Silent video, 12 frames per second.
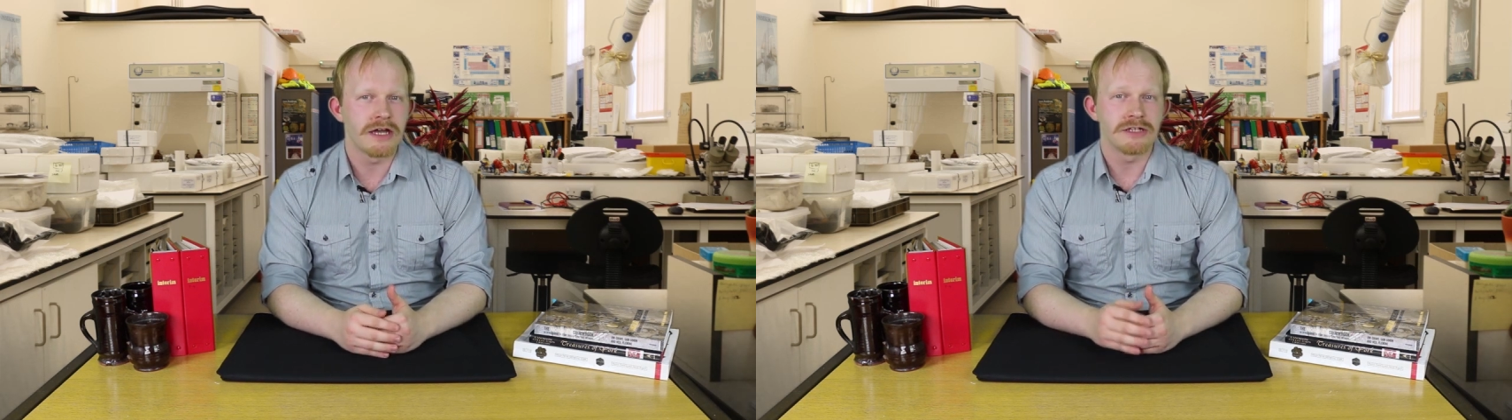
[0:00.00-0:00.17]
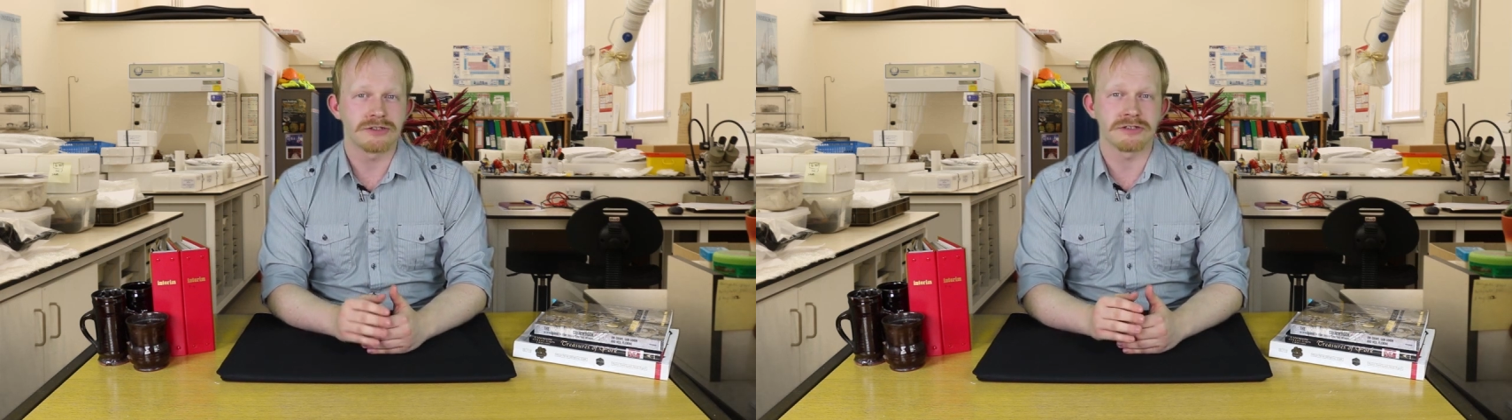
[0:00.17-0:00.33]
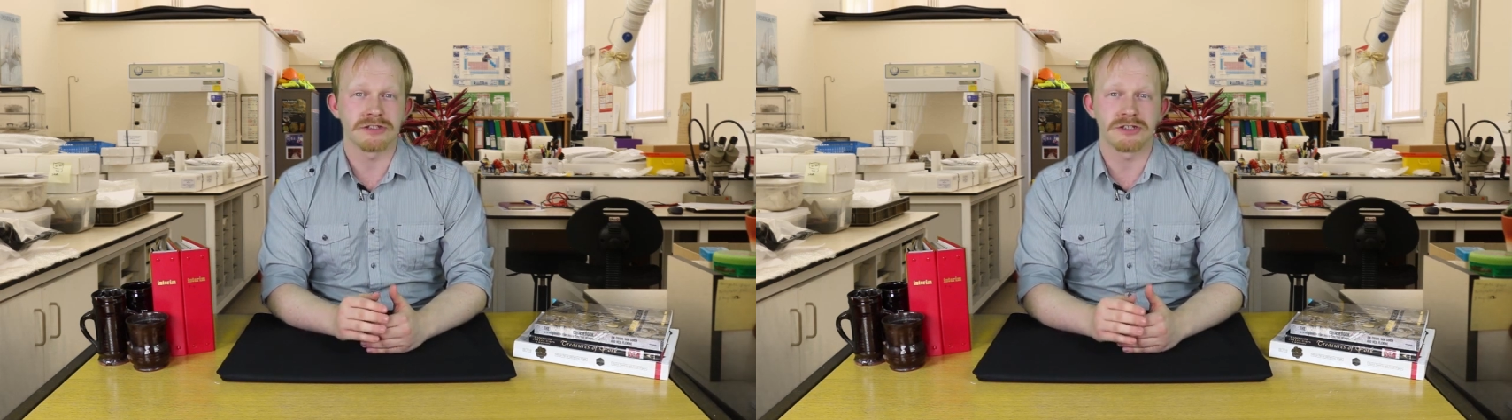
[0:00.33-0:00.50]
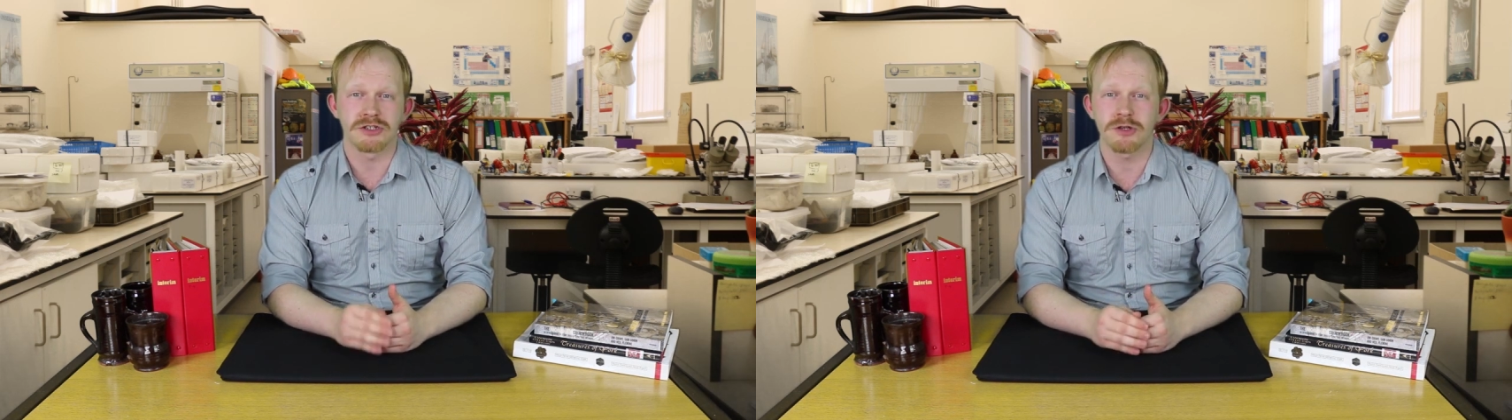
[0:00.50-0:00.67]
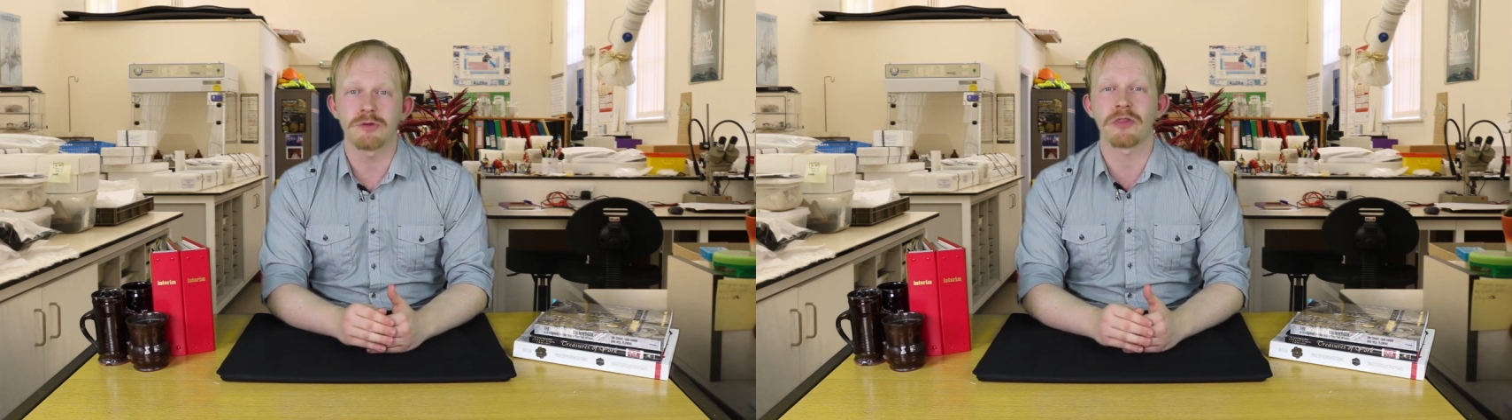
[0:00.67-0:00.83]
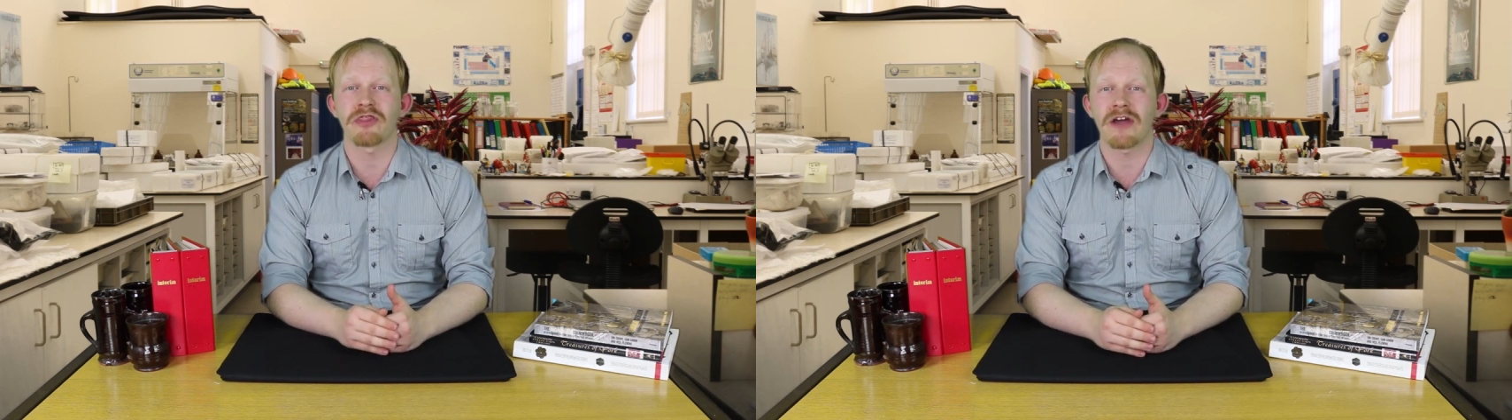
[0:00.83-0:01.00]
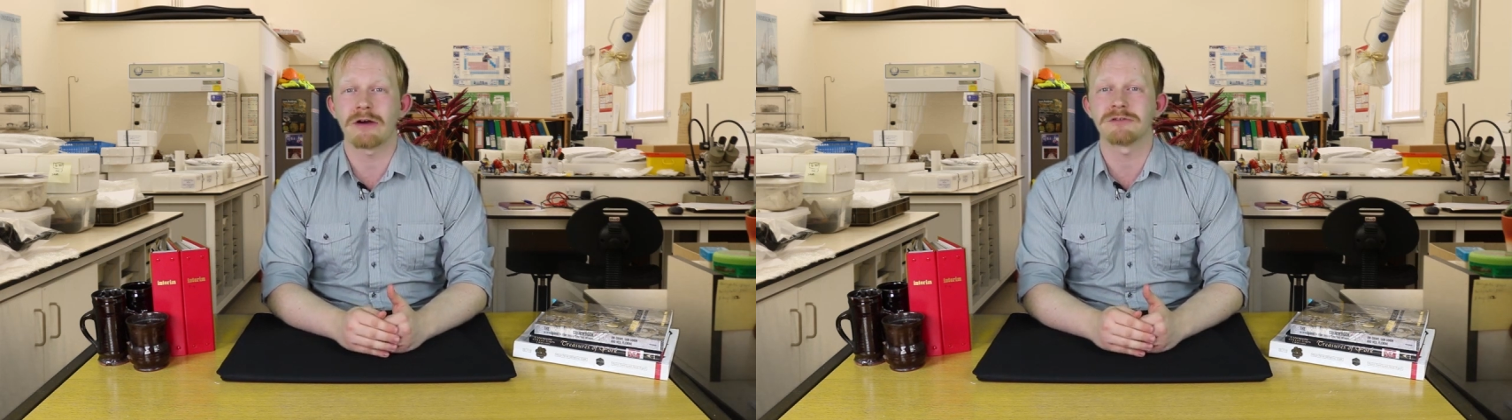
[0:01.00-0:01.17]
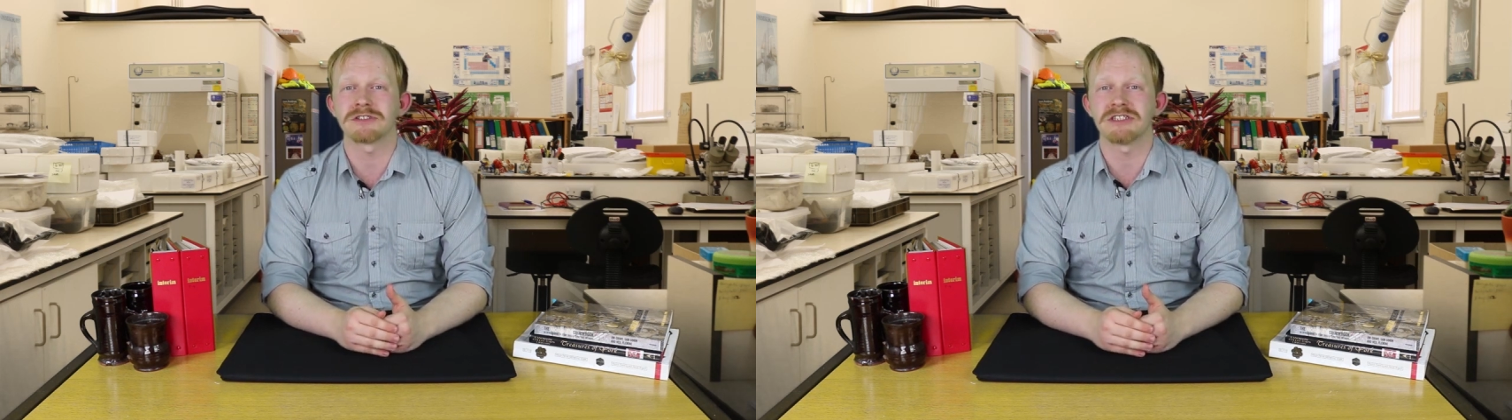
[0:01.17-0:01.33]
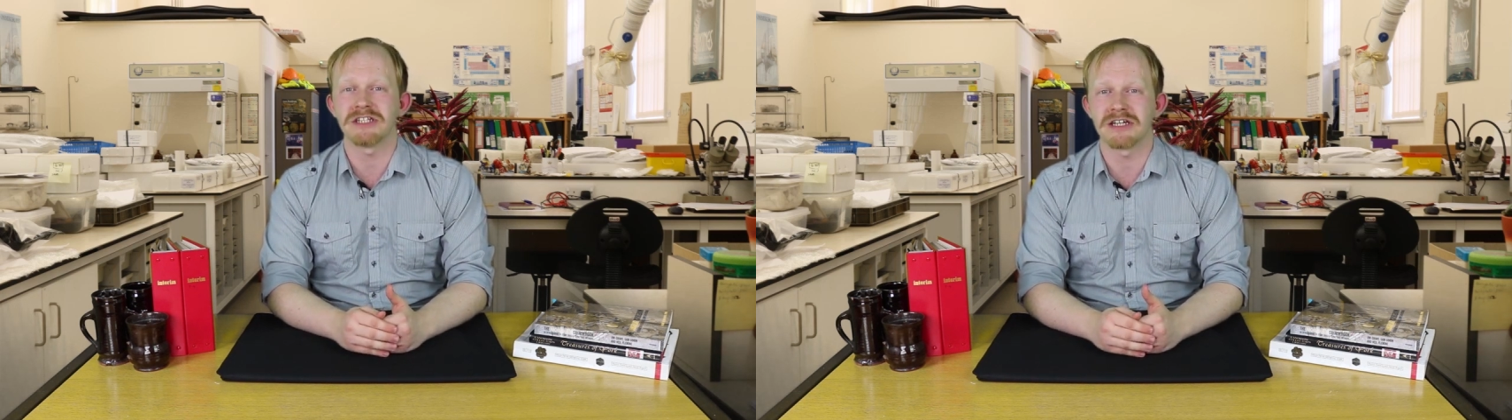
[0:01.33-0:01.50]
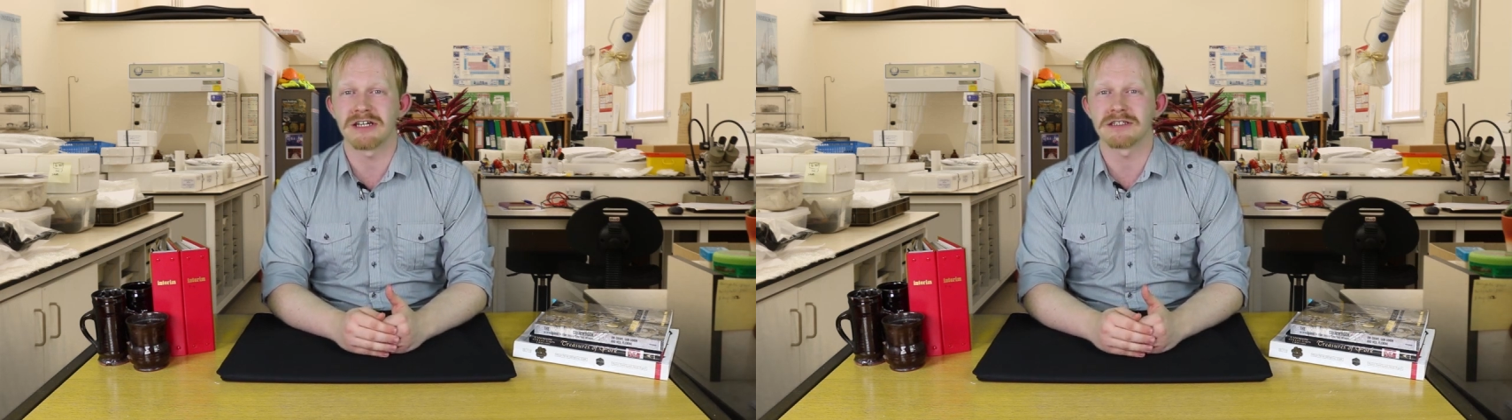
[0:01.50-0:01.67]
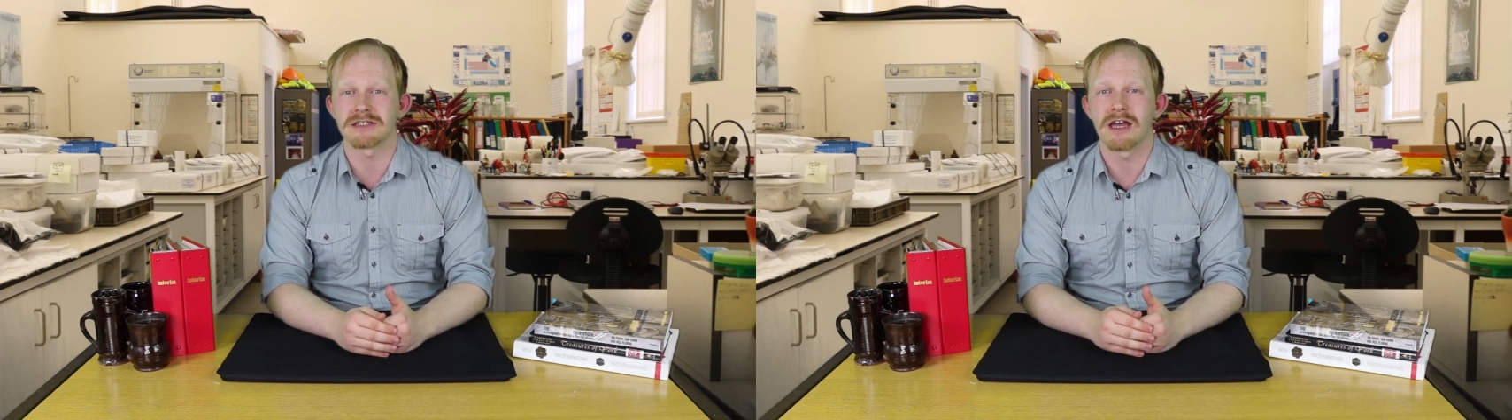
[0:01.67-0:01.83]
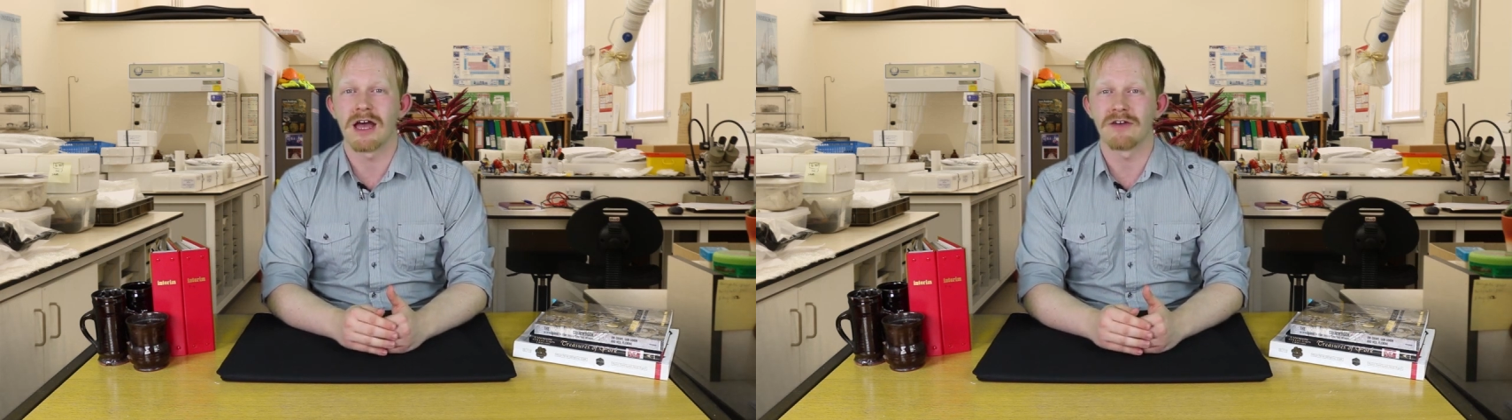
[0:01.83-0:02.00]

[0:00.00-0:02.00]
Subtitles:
during the 2,000 years